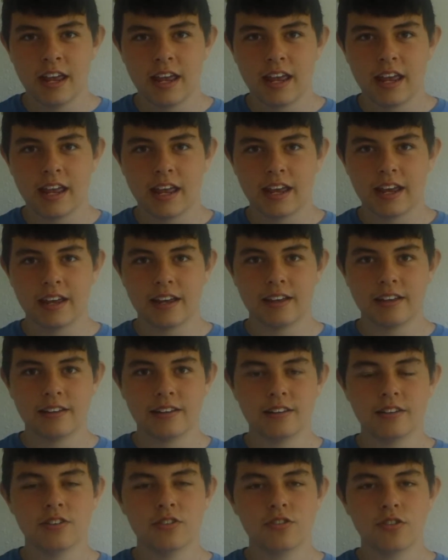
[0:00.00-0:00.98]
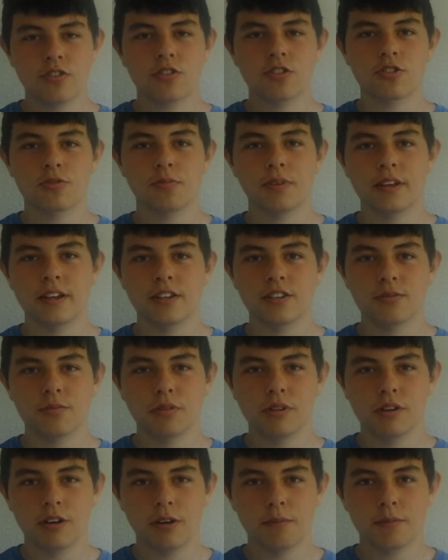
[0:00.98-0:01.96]
and Joker's plan to
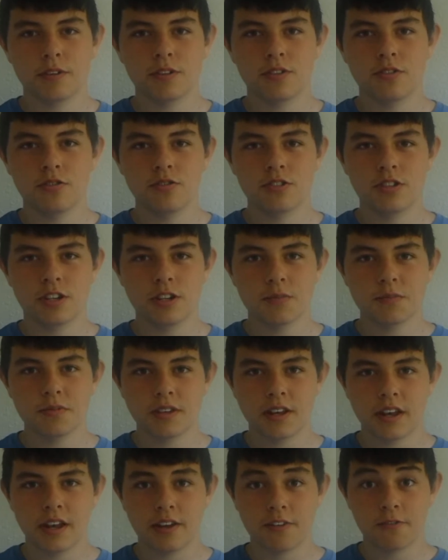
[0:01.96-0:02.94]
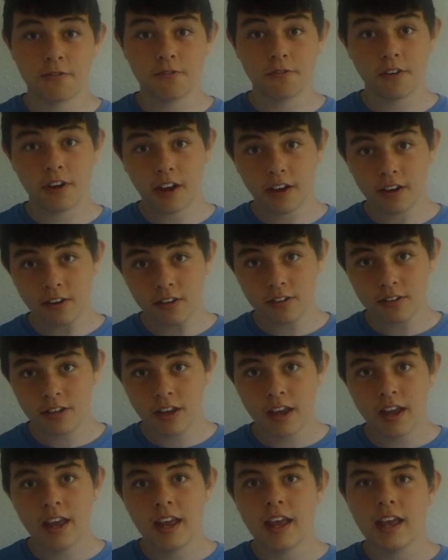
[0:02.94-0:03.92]
blow up the 2 ships and fails,
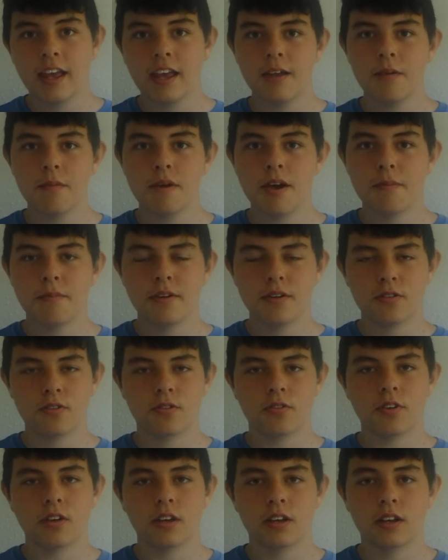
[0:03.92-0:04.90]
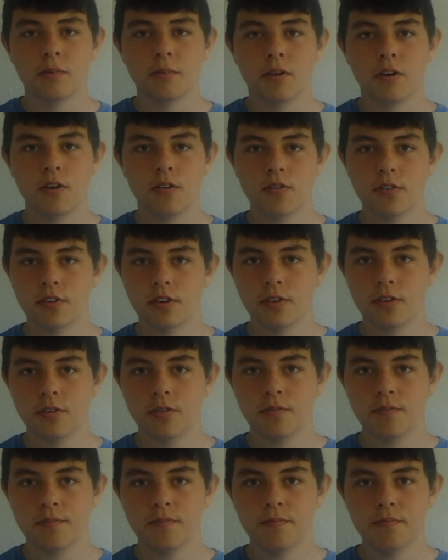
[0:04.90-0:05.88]
and Batman throwing him over
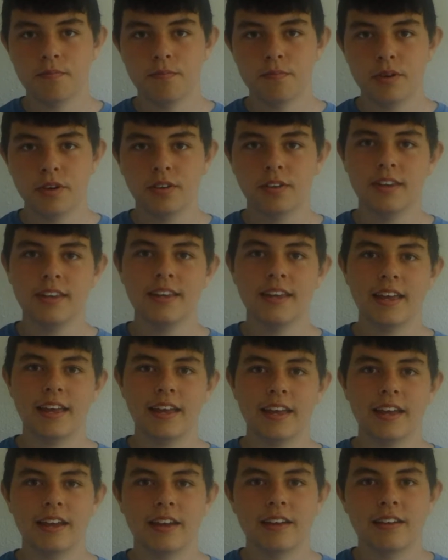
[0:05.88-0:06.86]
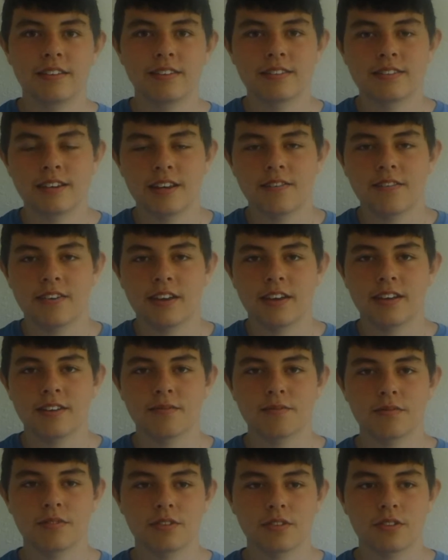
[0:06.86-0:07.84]
the building and saving him.
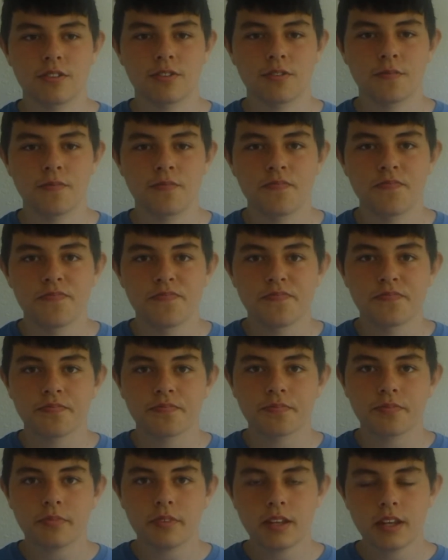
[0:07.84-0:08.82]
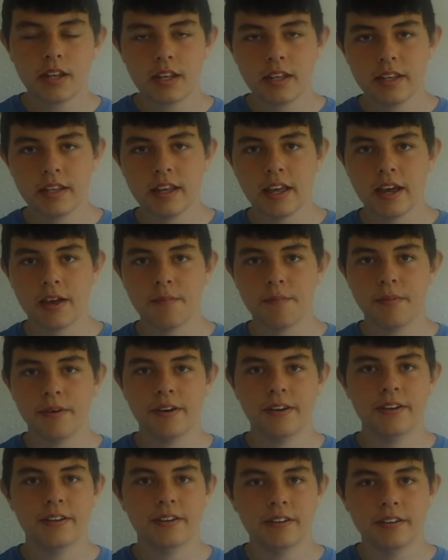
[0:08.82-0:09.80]
So yeah,
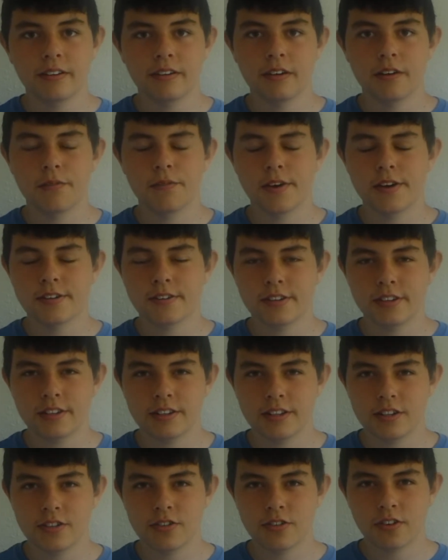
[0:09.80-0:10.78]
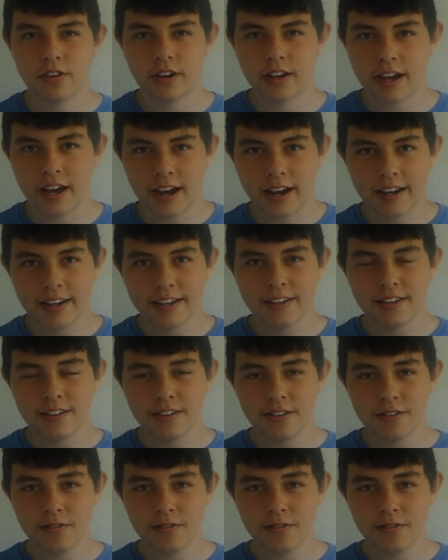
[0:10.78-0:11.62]
but eventually the Joker kinda